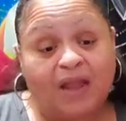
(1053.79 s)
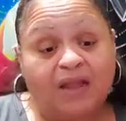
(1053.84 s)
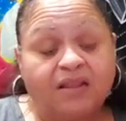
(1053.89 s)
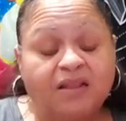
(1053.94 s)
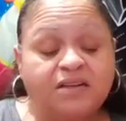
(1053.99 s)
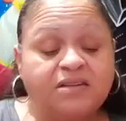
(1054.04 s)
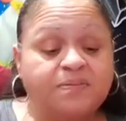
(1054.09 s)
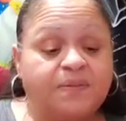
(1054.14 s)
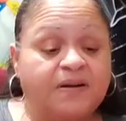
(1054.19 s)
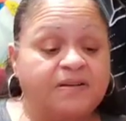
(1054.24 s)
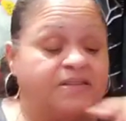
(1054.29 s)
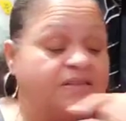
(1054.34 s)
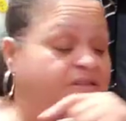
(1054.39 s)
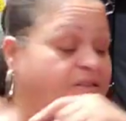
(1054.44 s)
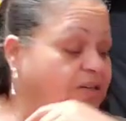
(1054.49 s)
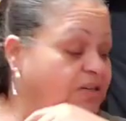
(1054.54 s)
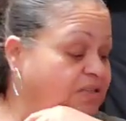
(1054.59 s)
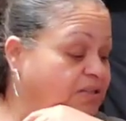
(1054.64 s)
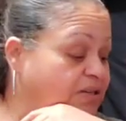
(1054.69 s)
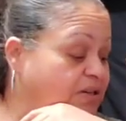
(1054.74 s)
This
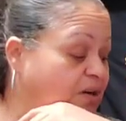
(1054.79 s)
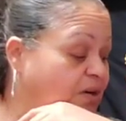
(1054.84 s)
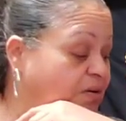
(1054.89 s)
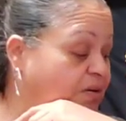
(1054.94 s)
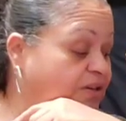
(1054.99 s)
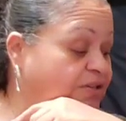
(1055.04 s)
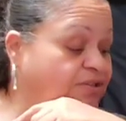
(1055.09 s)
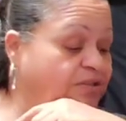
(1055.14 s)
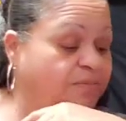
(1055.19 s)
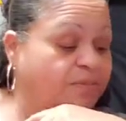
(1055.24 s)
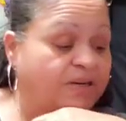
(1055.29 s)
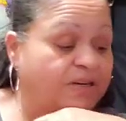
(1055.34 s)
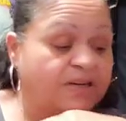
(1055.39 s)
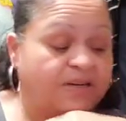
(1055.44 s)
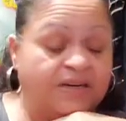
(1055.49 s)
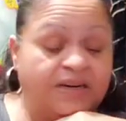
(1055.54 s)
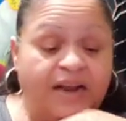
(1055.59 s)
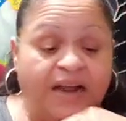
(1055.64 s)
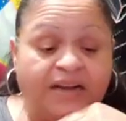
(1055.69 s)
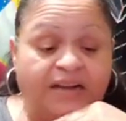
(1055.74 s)
person doesn't know that you've been
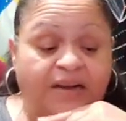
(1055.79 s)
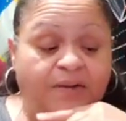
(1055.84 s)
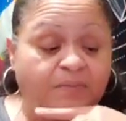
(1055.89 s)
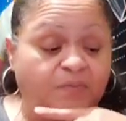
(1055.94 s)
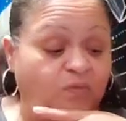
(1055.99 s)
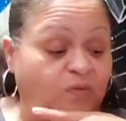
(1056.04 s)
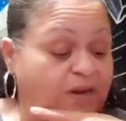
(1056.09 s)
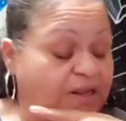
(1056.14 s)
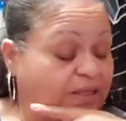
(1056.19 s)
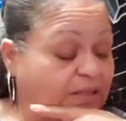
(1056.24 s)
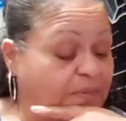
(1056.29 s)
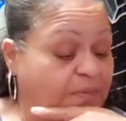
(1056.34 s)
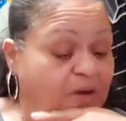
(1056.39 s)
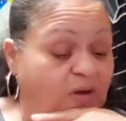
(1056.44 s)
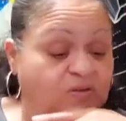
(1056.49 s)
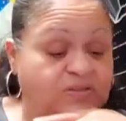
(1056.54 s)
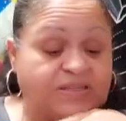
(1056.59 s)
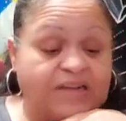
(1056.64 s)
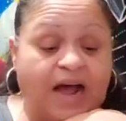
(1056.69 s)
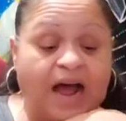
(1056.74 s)
connecting with the
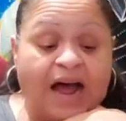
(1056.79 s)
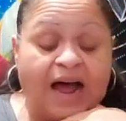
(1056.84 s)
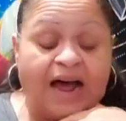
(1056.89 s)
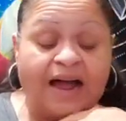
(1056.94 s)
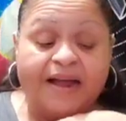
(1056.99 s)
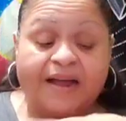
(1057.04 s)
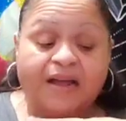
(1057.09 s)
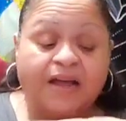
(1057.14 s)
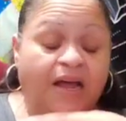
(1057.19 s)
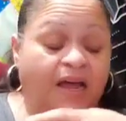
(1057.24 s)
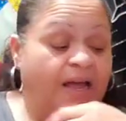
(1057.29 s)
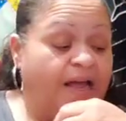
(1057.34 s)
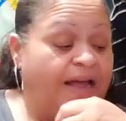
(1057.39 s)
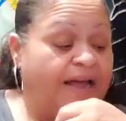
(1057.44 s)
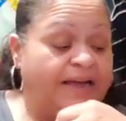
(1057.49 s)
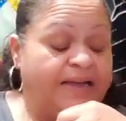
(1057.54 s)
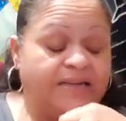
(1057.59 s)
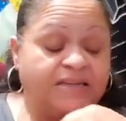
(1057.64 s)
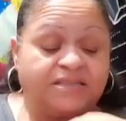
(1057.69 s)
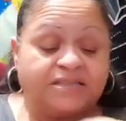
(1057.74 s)
Most High
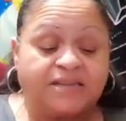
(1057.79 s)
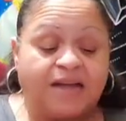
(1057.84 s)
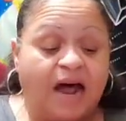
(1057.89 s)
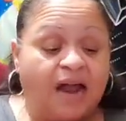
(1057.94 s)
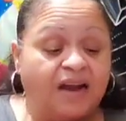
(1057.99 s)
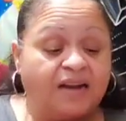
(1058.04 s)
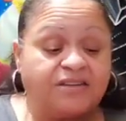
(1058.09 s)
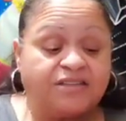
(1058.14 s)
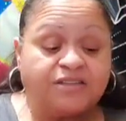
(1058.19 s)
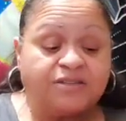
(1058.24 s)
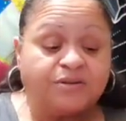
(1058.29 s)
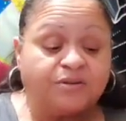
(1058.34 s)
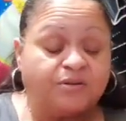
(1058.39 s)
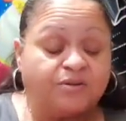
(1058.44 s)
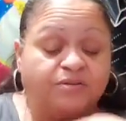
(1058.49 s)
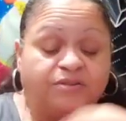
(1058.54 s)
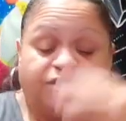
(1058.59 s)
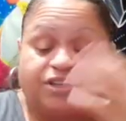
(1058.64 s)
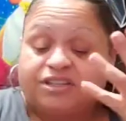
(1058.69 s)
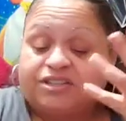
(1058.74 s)
in
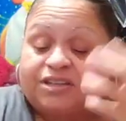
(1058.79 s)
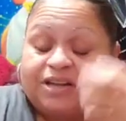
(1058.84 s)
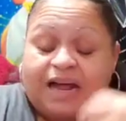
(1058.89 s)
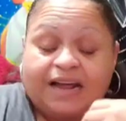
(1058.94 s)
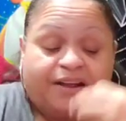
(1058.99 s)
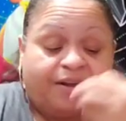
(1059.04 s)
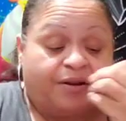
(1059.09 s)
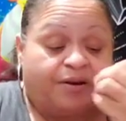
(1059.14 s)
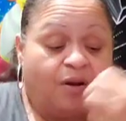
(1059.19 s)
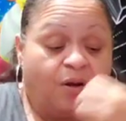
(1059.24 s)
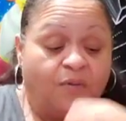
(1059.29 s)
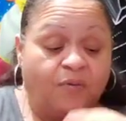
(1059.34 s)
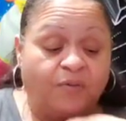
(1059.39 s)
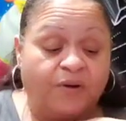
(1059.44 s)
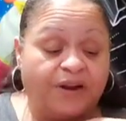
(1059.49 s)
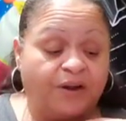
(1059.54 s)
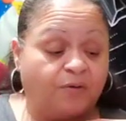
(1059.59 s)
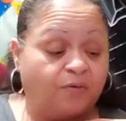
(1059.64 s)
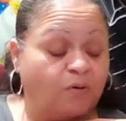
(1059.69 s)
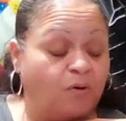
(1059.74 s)
solitude, just like, you know,
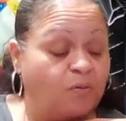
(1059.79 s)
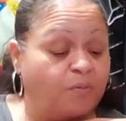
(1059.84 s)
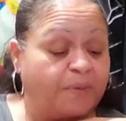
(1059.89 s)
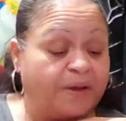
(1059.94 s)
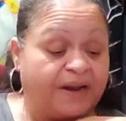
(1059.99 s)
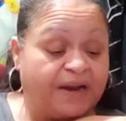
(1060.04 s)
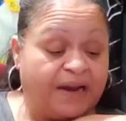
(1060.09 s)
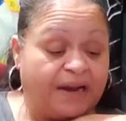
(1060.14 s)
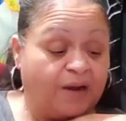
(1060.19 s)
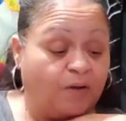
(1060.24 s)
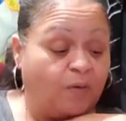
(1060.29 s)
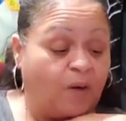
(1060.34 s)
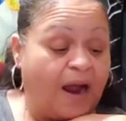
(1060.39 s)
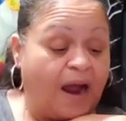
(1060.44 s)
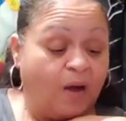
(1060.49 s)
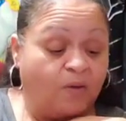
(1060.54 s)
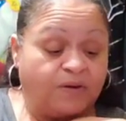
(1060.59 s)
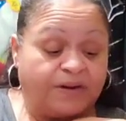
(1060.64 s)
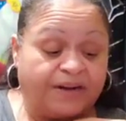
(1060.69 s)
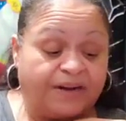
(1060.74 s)
regrouping and
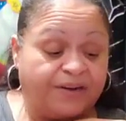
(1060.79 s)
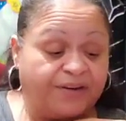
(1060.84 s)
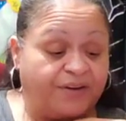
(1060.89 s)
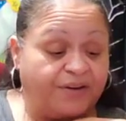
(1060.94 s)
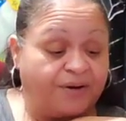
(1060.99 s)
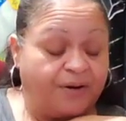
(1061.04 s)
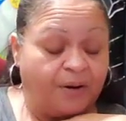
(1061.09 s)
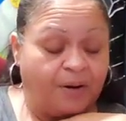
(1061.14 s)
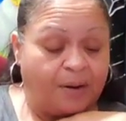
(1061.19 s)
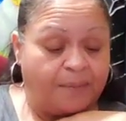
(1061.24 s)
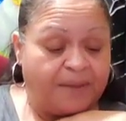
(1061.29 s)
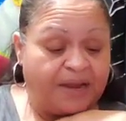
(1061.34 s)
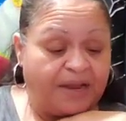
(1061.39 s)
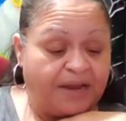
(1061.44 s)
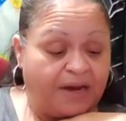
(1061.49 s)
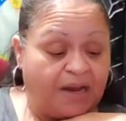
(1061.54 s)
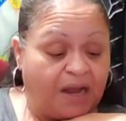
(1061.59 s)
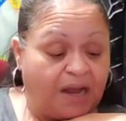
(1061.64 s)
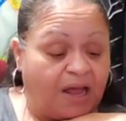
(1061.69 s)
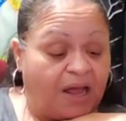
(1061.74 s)
grounding, you know what I
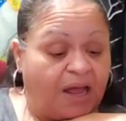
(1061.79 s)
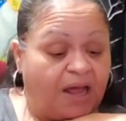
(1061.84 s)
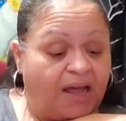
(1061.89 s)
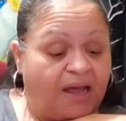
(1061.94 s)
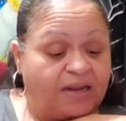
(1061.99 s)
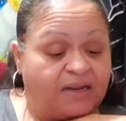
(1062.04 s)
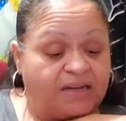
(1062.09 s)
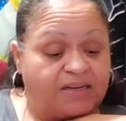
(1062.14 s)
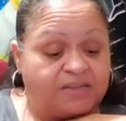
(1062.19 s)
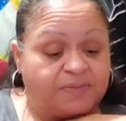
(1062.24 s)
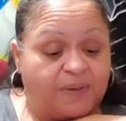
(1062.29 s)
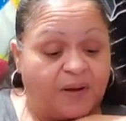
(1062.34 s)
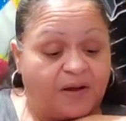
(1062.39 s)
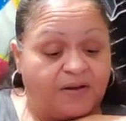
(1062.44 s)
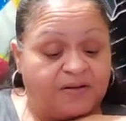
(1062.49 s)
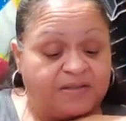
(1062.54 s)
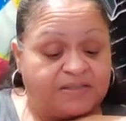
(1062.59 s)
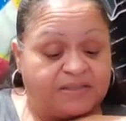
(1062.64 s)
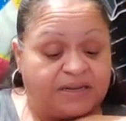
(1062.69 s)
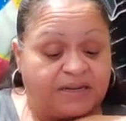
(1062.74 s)
mean? And this
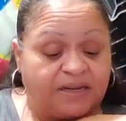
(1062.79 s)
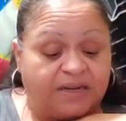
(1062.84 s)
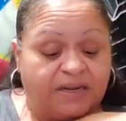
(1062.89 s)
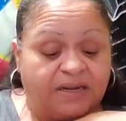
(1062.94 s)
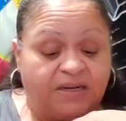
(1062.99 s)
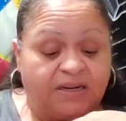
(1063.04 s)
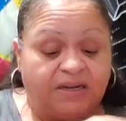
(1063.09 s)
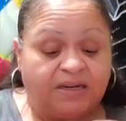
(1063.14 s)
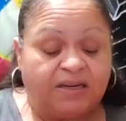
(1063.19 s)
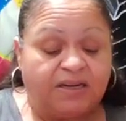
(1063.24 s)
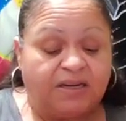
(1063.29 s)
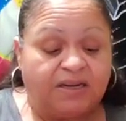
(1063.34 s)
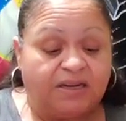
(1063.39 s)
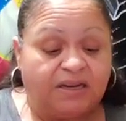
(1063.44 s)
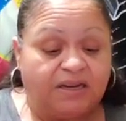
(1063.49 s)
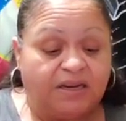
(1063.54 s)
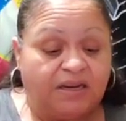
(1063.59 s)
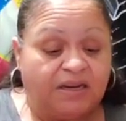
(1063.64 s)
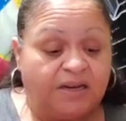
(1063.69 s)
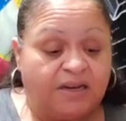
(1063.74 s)
person
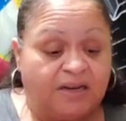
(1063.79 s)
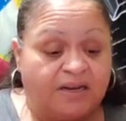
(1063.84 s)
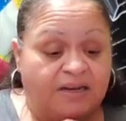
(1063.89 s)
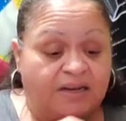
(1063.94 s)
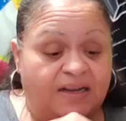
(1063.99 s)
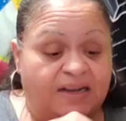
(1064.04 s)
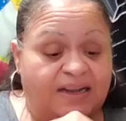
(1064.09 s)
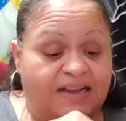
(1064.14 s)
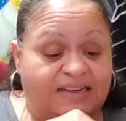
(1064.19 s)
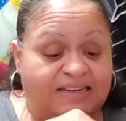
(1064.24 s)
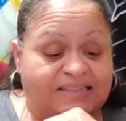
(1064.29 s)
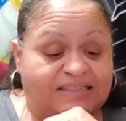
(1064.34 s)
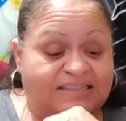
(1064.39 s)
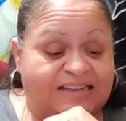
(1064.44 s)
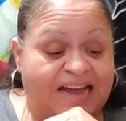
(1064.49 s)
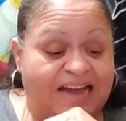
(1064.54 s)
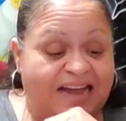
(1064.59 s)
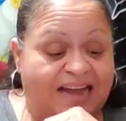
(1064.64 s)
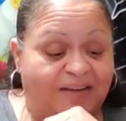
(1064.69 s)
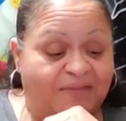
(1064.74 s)
is
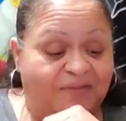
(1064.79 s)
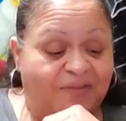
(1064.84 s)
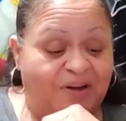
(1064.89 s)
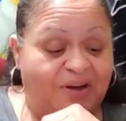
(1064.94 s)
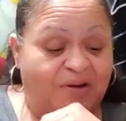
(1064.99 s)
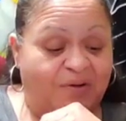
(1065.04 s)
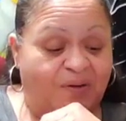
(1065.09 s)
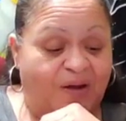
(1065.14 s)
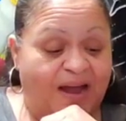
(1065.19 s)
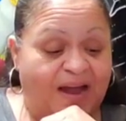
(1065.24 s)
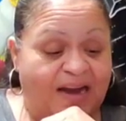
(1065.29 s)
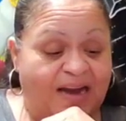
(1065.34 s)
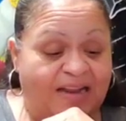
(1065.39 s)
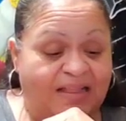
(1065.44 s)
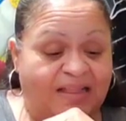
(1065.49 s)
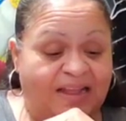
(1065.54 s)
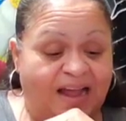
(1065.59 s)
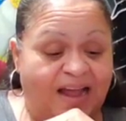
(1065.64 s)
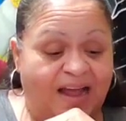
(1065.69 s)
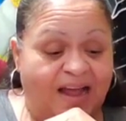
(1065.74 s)
taking for
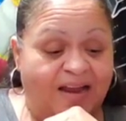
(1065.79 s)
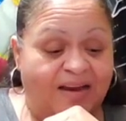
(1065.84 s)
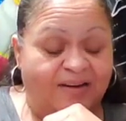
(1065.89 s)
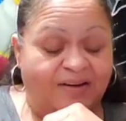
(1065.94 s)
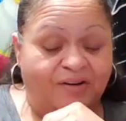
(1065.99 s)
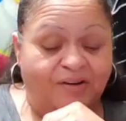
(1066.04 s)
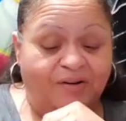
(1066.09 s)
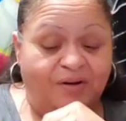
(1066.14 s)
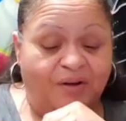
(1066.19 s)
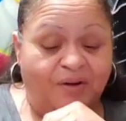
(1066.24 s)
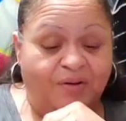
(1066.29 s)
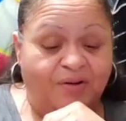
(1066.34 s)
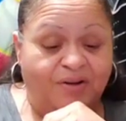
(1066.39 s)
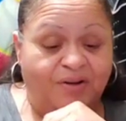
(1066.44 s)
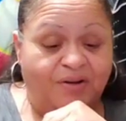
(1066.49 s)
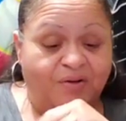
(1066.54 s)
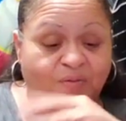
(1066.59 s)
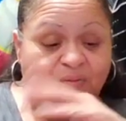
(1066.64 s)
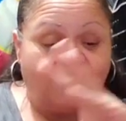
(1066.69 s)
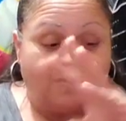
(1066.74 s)
granted that, you know,
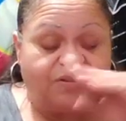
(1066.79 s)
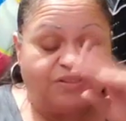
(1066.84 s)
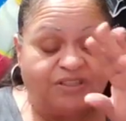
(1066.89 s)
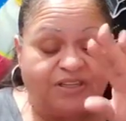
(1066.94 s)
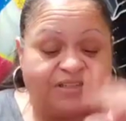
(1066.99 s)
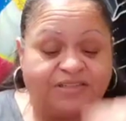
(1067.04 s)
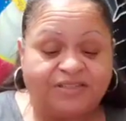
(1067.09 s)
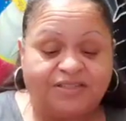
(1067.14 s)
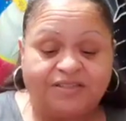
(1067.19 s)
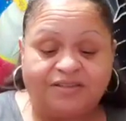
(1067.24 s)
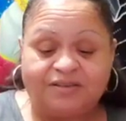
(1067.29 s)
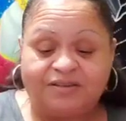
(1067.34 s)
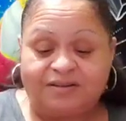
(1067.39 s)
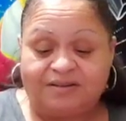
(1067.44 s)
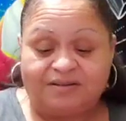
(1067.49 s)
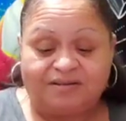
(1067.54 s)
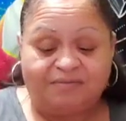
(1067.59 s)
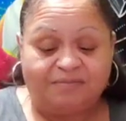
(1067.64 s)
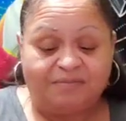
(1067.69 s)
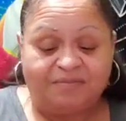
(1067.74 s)
you will just
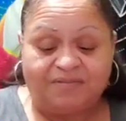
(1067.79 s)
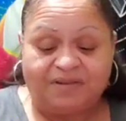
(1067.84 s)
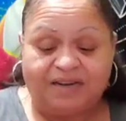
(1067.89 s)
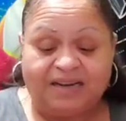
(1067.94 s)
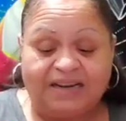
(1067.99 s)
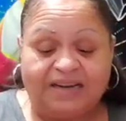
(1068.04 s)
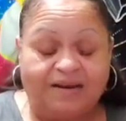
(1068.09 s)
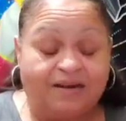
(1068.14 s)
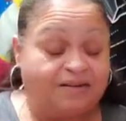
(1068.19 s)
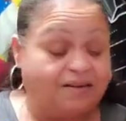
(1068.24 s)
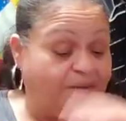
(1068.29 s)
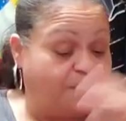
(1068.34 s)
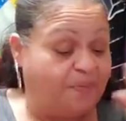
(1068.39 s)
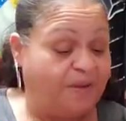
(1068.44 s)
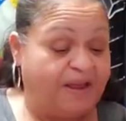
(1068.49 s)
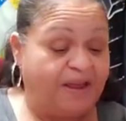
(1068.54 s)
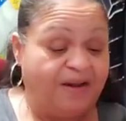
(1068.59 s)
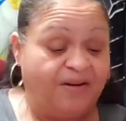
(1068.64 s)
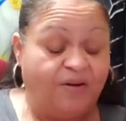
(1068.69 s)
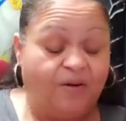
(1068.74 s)

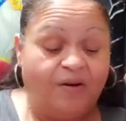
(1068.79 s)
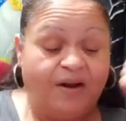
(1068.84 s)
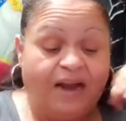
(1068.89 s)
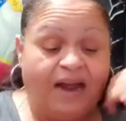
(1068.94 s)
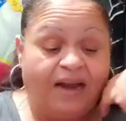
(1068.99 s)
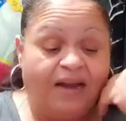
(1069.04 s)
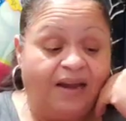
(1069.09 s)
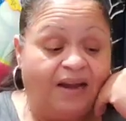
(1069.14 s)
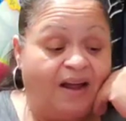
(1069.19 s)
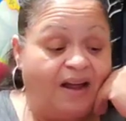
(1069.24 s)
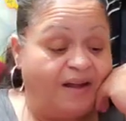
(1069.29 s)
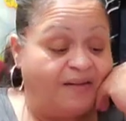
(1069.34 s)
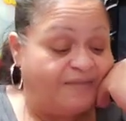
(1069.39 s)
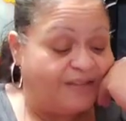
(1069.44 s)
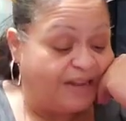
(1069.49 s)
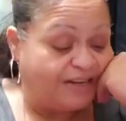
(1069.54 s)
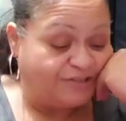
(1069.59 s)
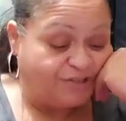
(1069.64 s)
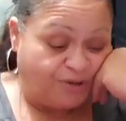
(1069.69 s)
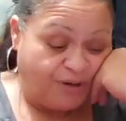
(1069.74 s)
depend on that love
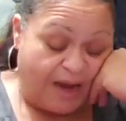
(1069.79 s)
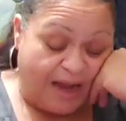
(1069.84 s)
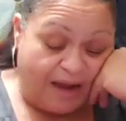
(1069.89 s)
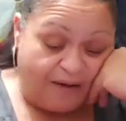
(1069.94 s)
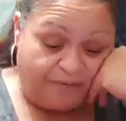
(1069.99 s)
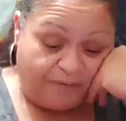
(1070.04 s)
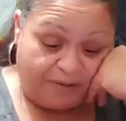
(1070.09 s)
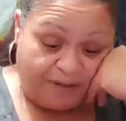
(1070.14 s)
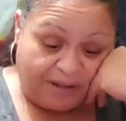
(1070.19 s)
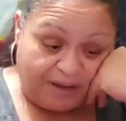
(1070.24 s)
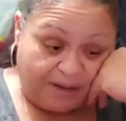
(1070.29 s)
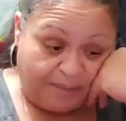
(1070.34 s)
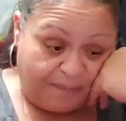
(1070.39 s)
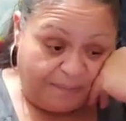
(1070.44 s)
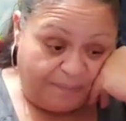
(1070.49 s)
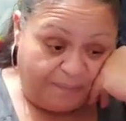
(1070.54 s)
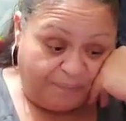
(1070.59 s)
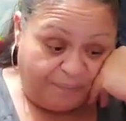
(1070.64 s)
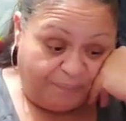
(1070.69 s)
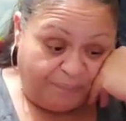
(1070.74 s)
that you have for
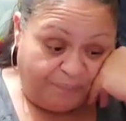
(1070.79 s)
them